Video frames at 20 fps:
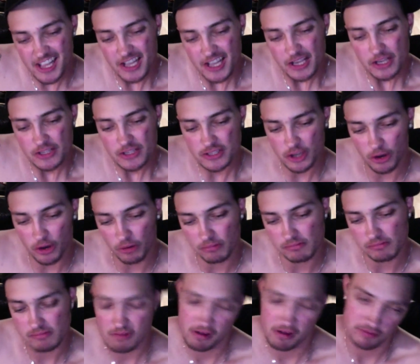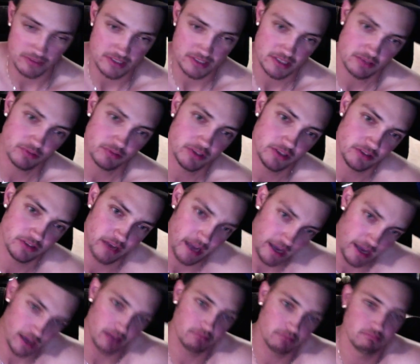So obviously, when you
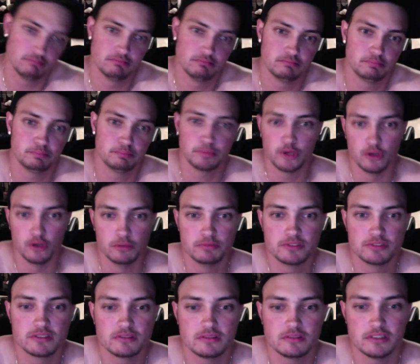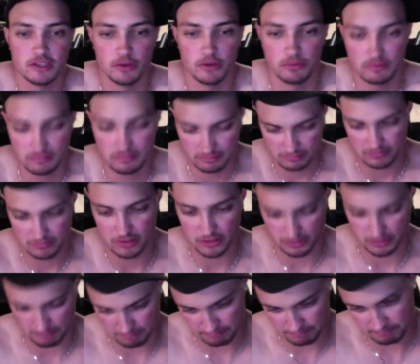had boobs, you know,
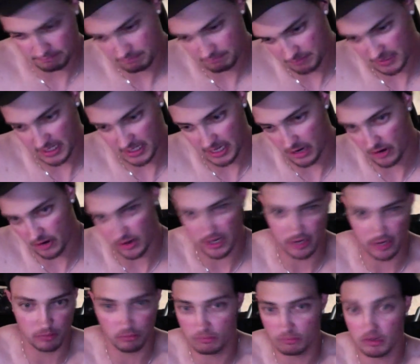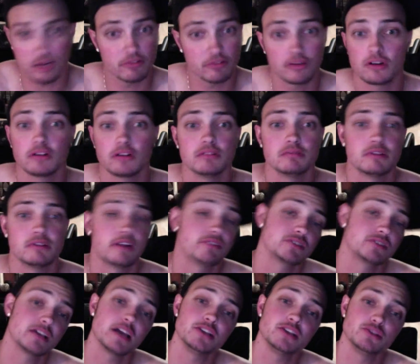you're carrying whatever
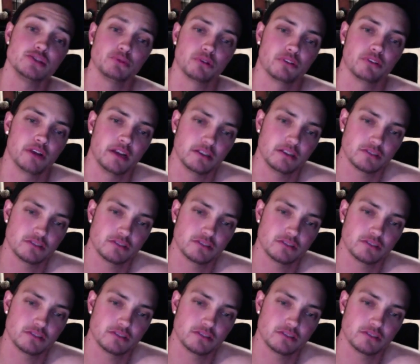size you were, right?